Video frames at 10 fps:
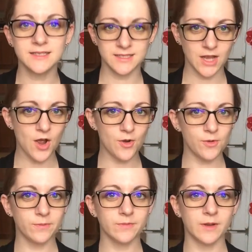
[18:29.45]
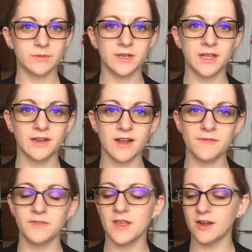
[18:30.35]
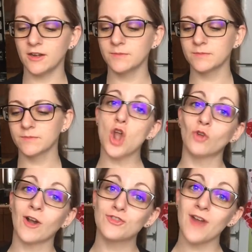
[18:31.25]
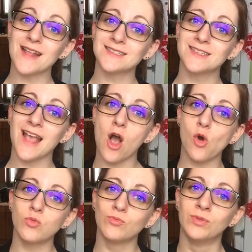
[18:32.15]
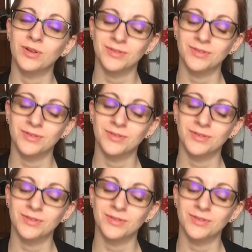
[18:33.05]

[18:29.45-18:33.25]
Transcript: so I'm going to cut it off there. No regrets, yo.